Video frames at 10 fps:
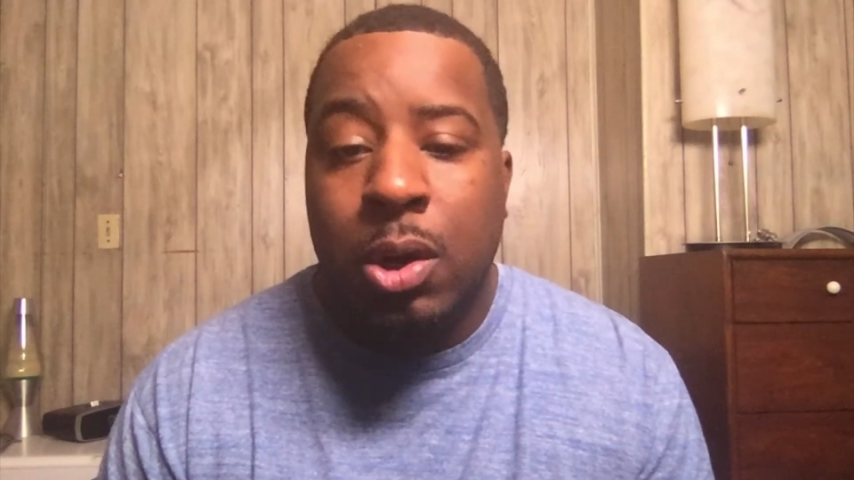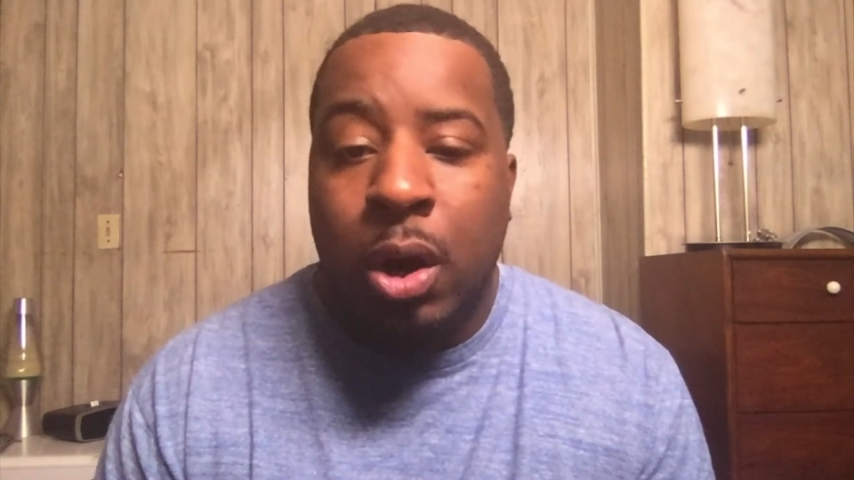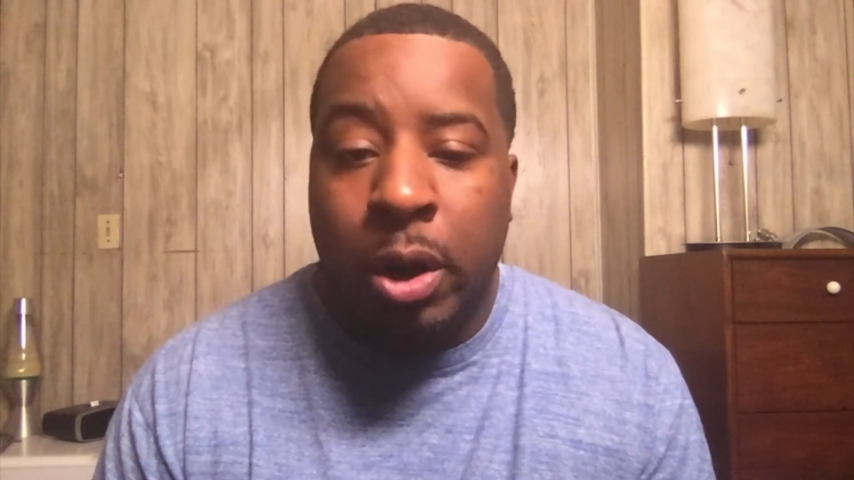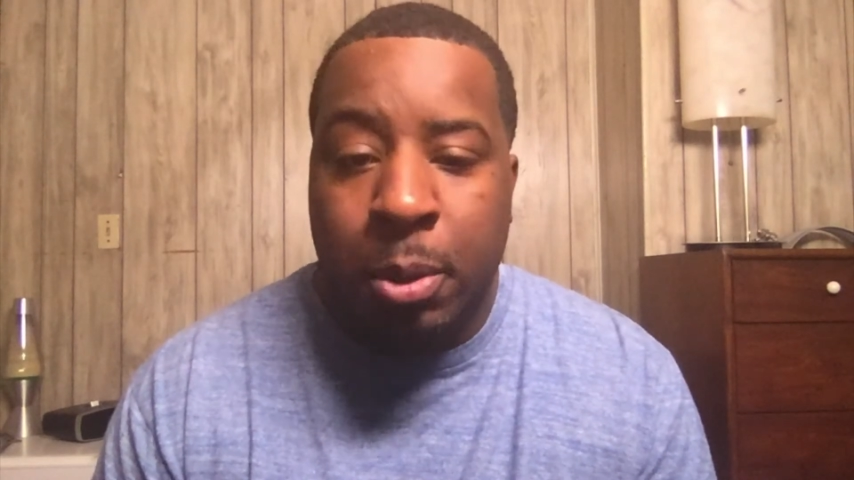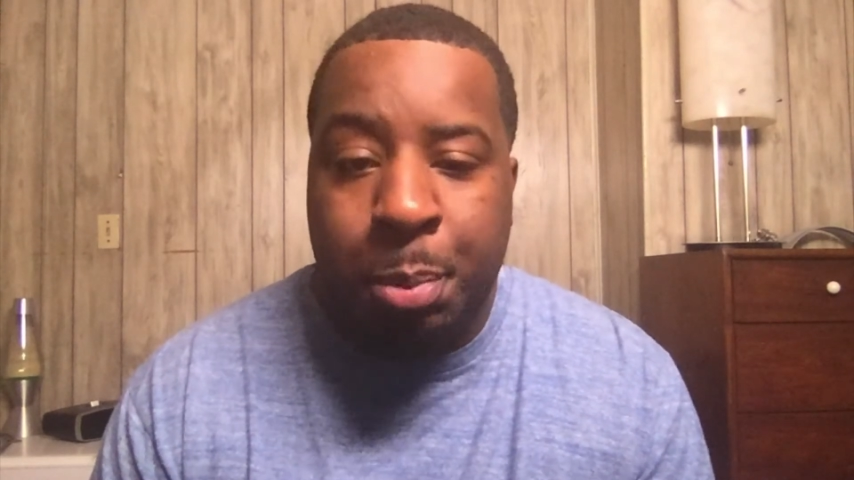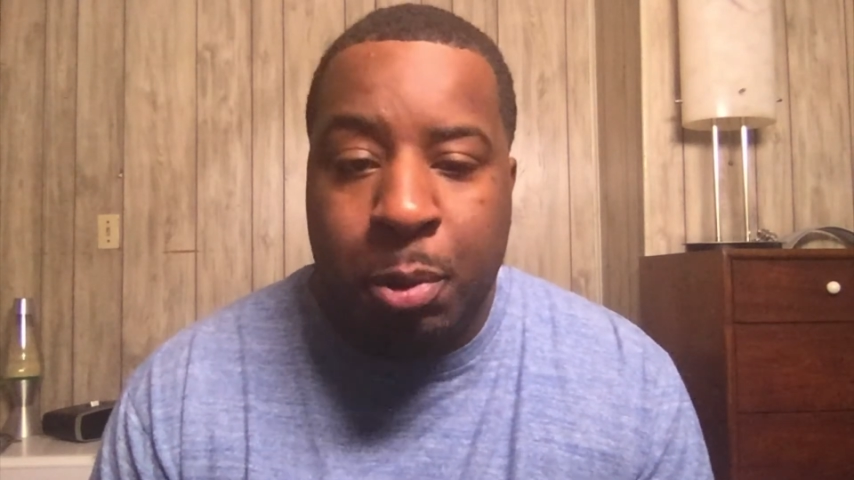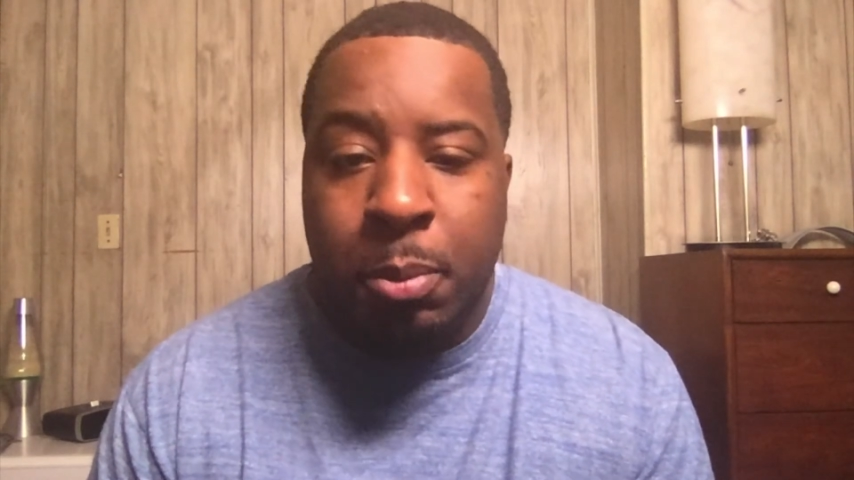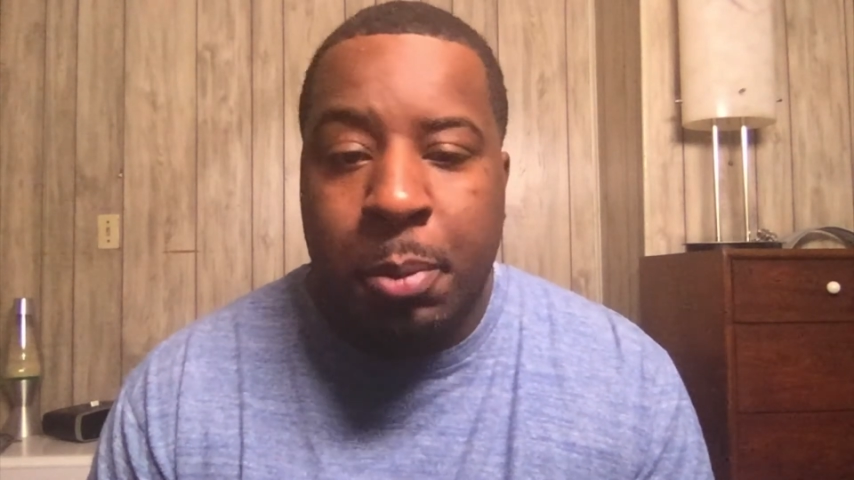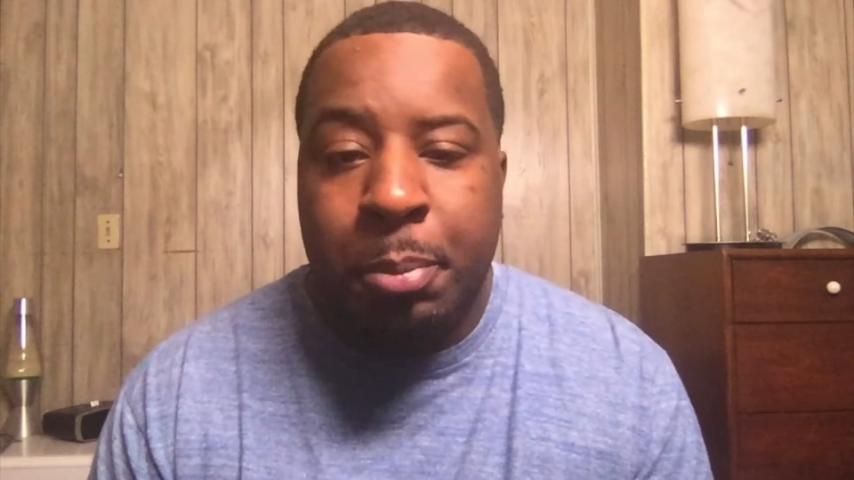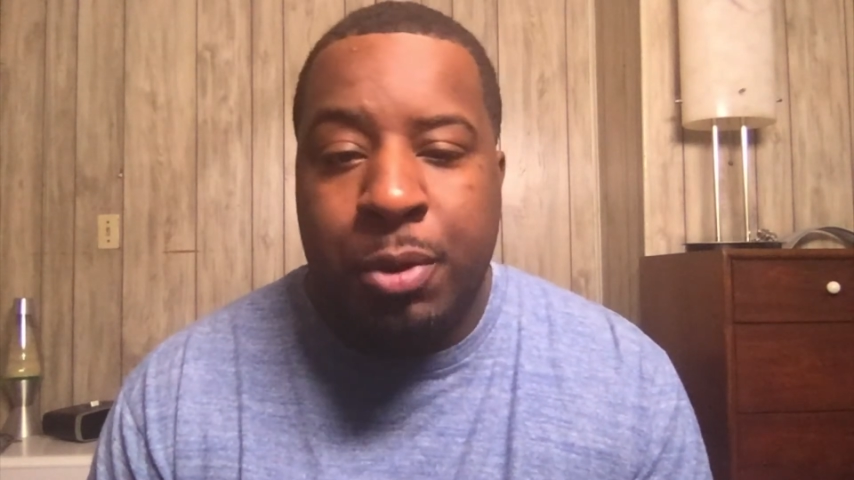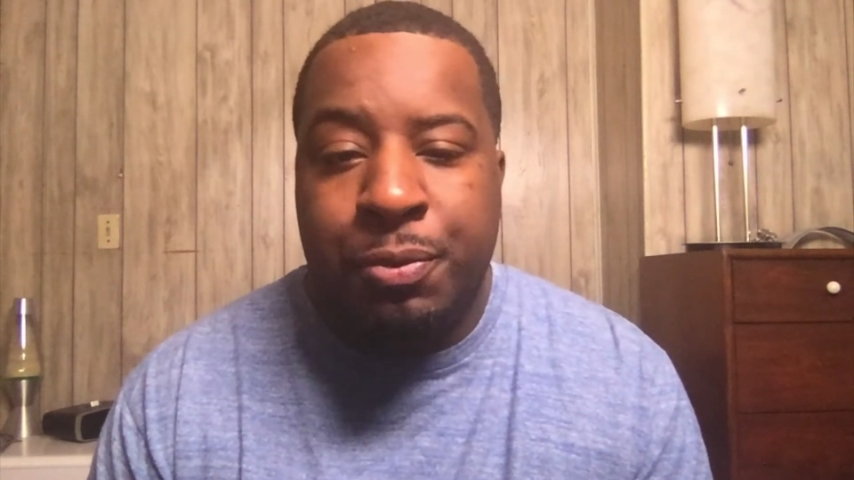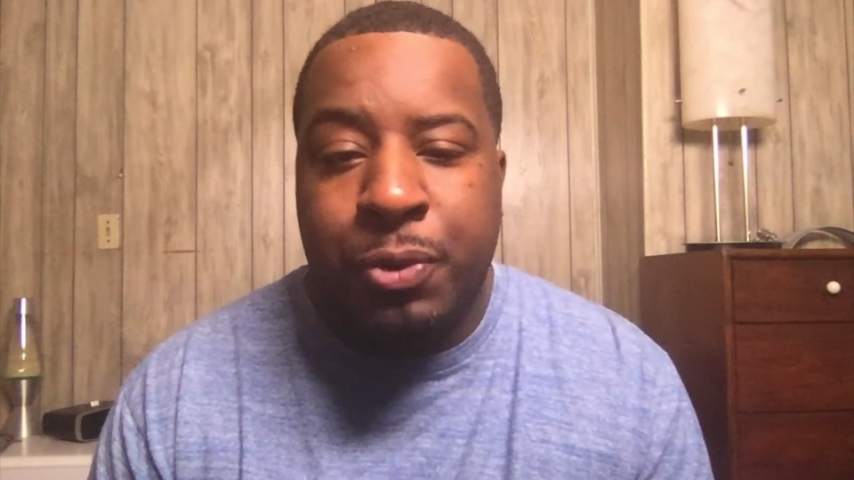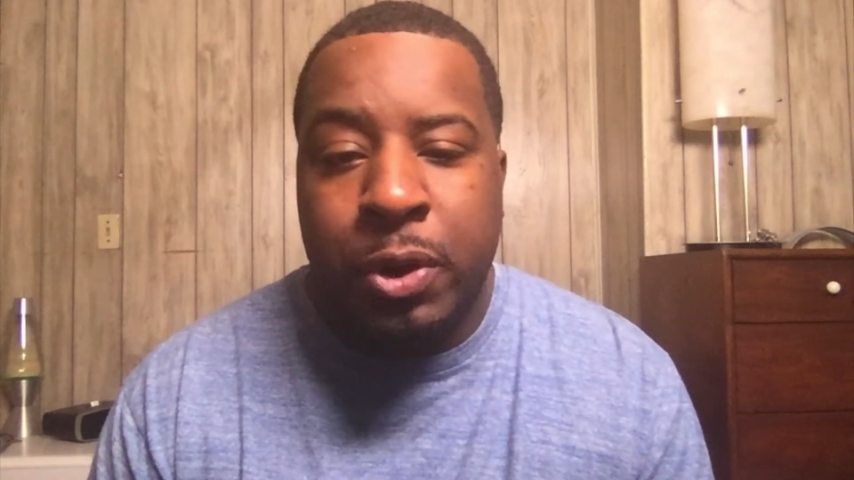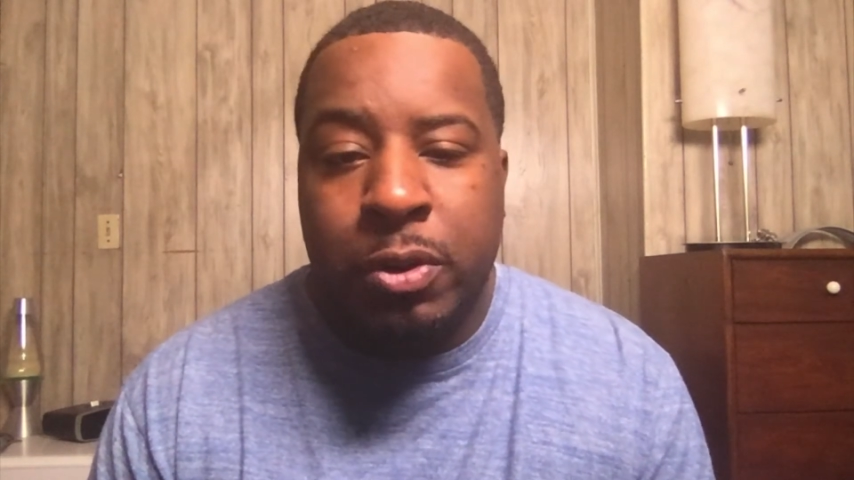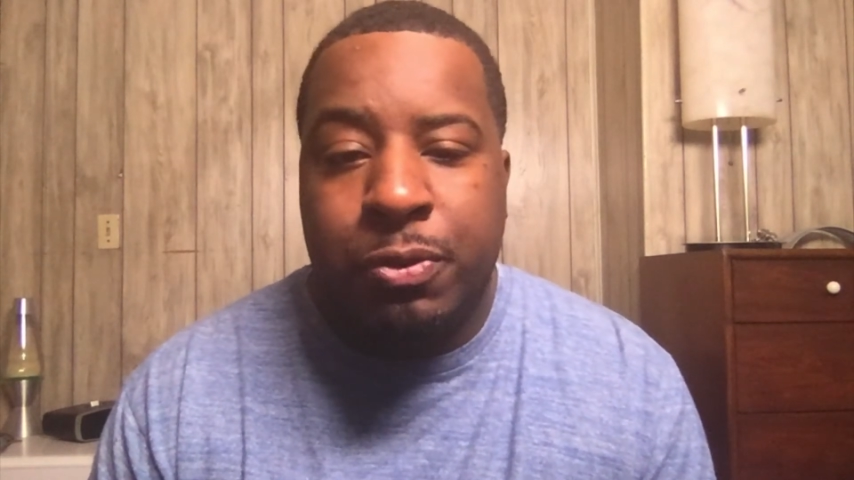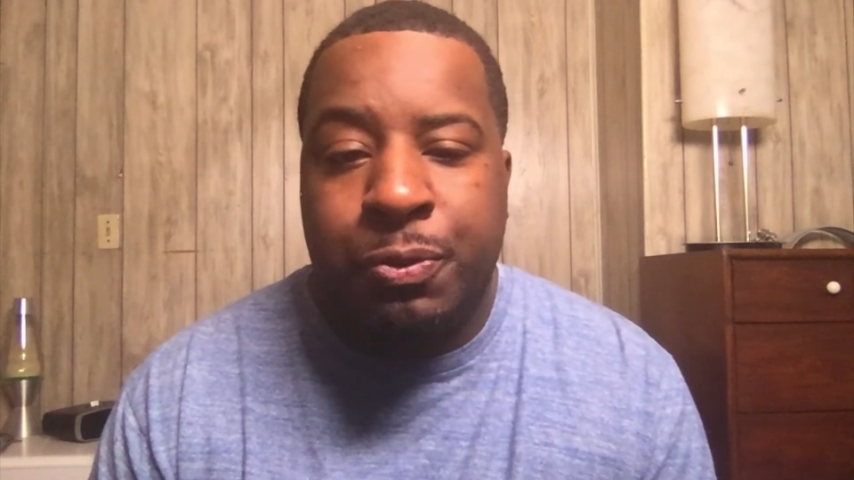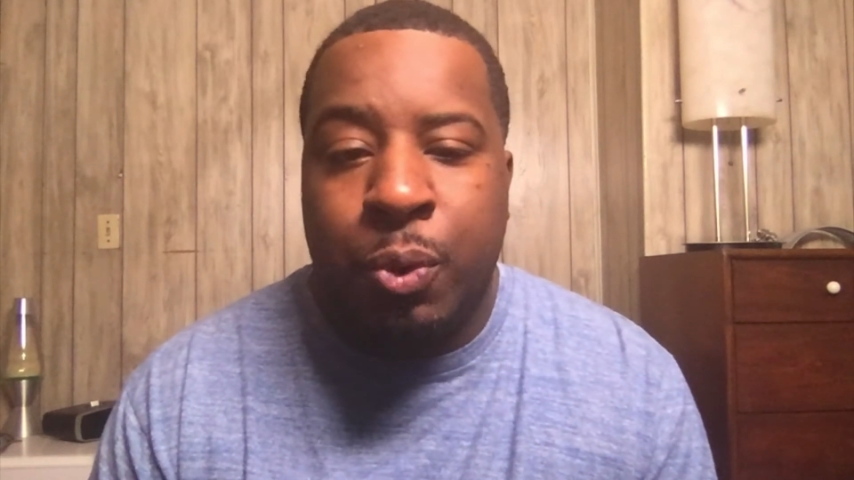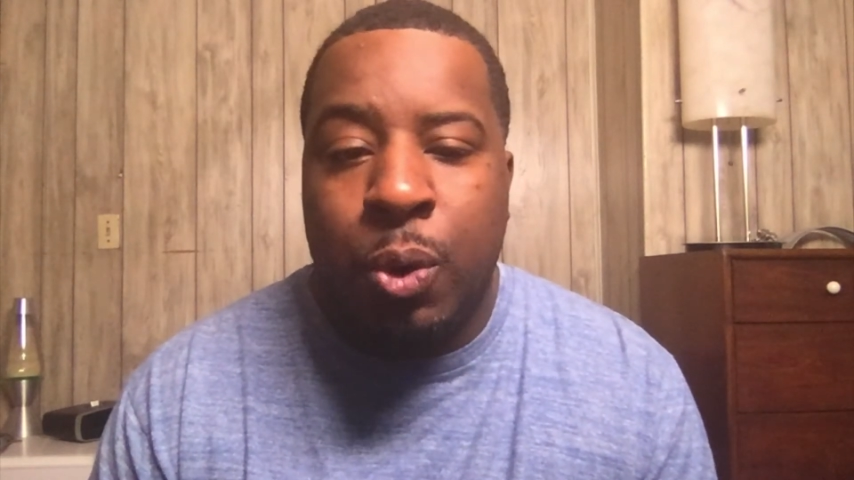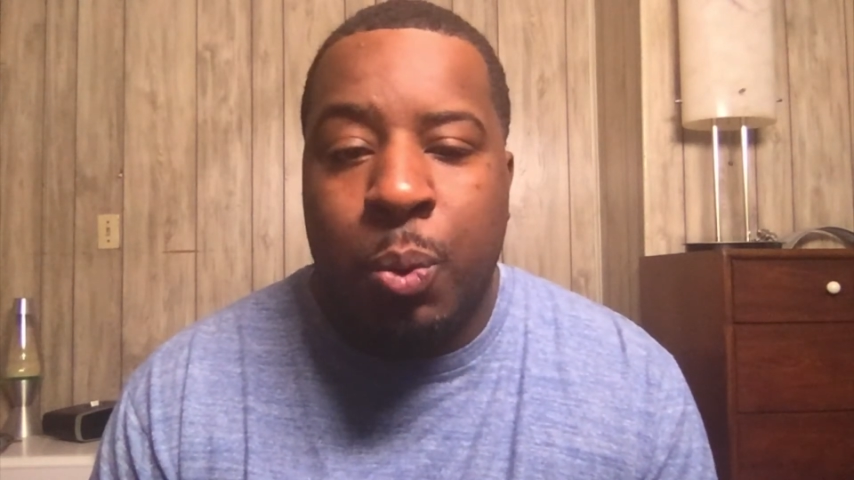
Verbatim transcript: unemployment benefits for